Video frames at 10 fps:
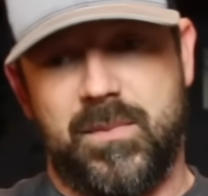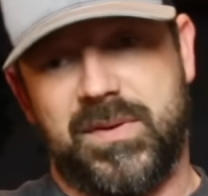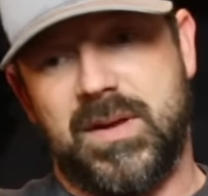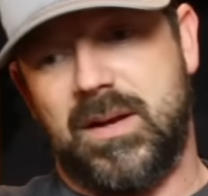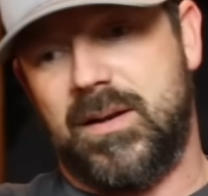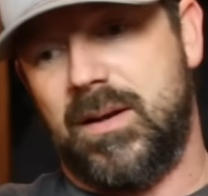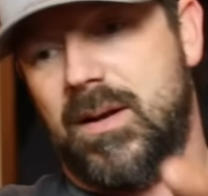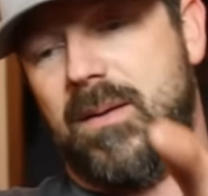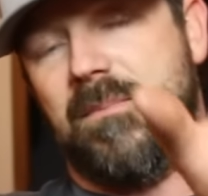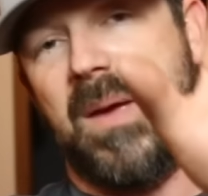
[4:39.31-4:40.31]
But then
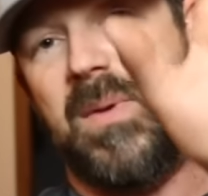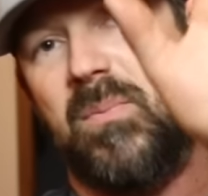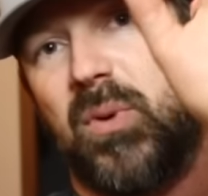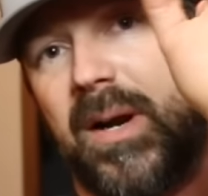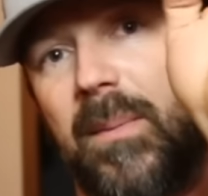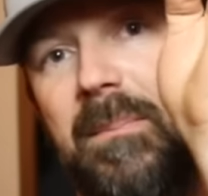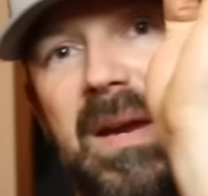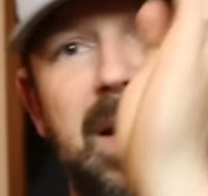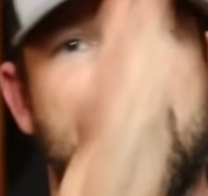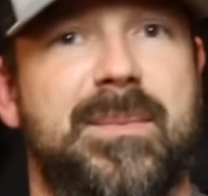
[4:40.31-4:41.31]
maybe bring a
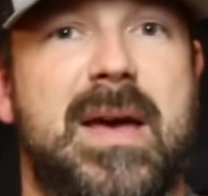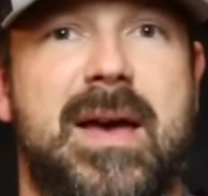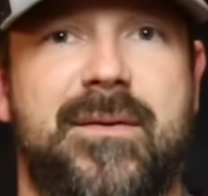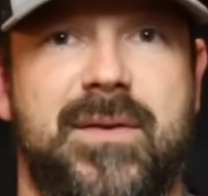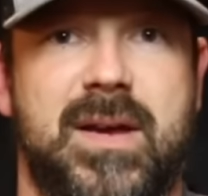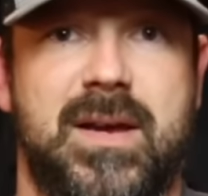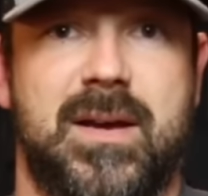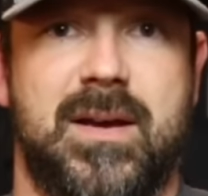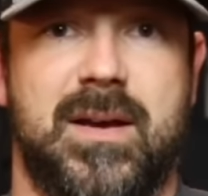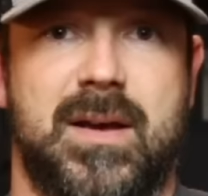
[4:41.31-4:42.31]
medium heavy